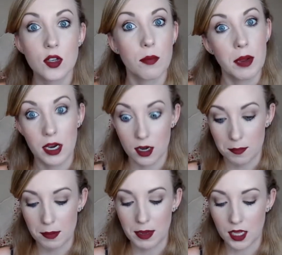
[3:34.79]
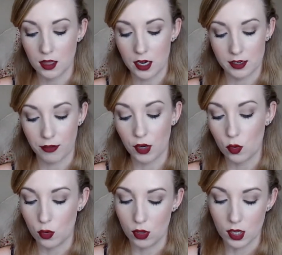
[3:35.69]
You can pair it up and make a lot of different
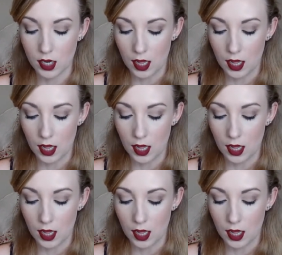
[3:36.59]
cool